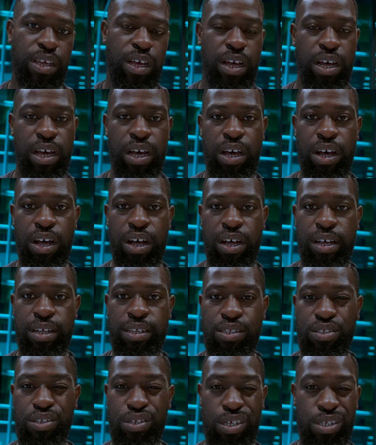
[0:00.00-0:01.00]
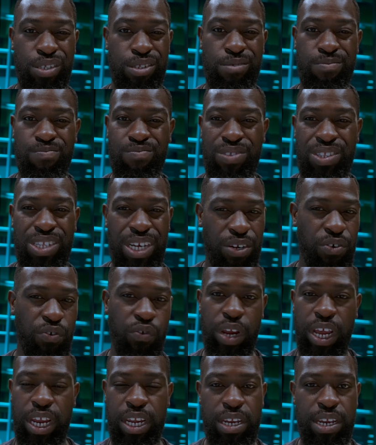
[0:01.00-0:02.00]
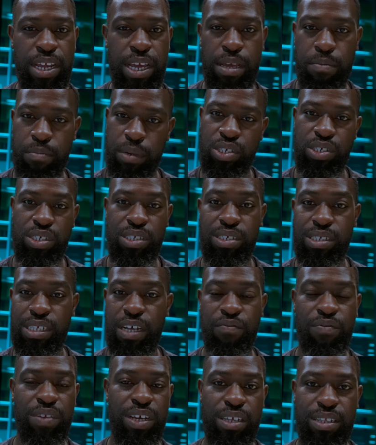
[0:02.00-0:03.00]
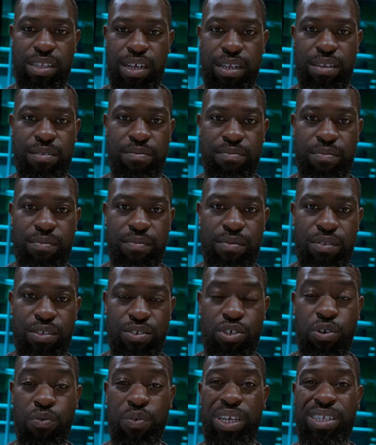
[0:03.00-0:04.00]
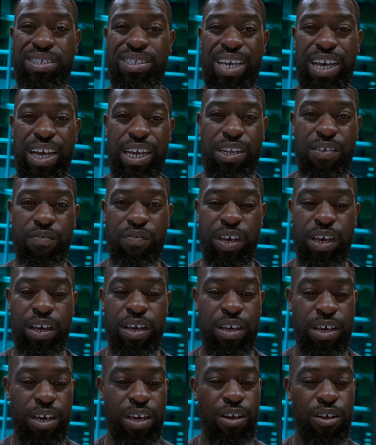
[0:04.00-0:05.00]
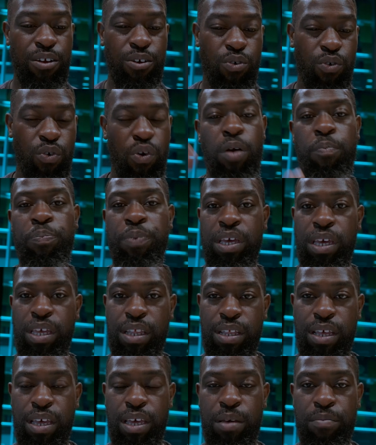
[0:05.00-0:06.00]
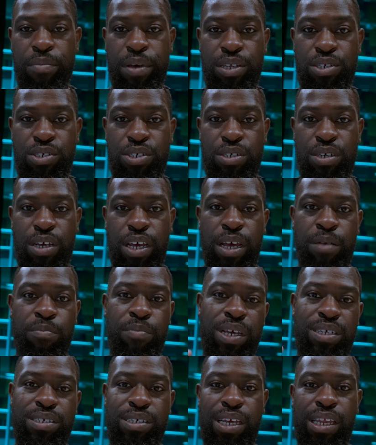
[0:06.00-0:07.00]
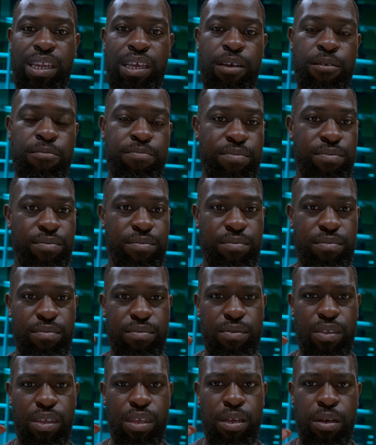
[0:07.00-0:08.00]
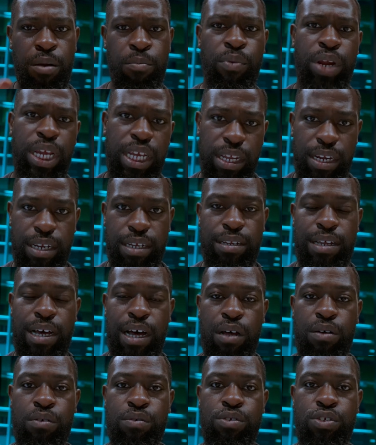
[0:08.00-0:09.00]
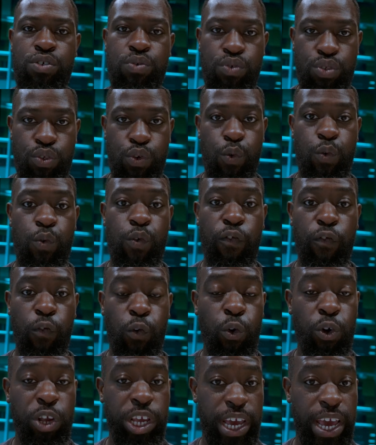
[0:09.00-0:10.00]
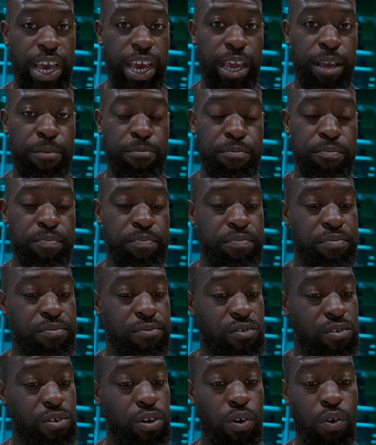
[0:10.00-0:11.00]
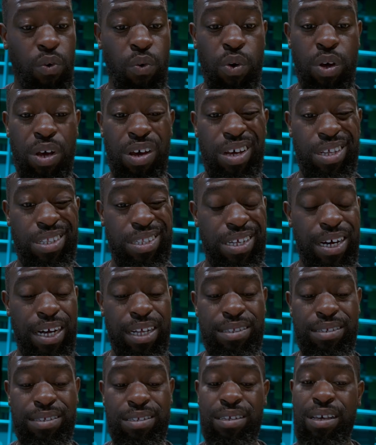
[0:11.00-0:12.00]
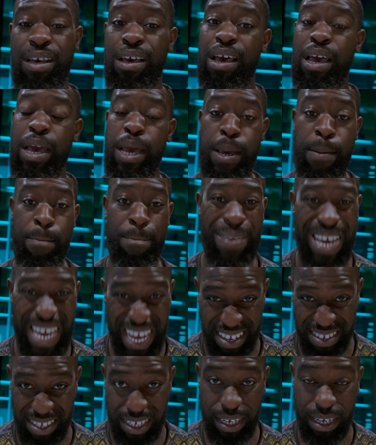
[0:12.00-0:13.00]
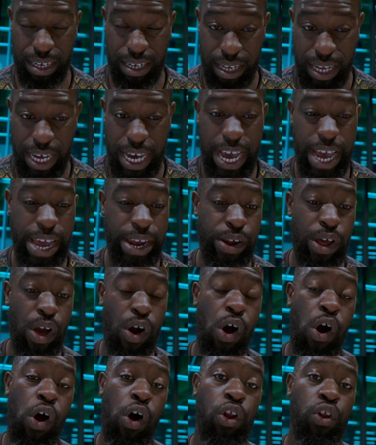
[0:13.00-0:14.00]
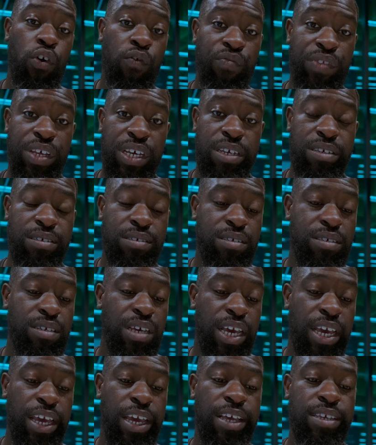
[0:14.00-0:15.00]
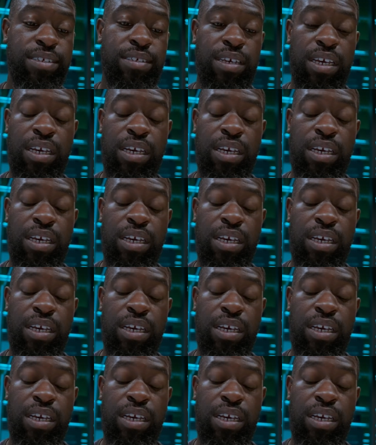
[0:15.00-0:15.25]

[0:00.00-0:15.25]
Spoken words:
and downgrading the image and stuff like that. So it's kind of a cropping in the image and basically bringing it down to true 4K. So that's amazing. And all of this is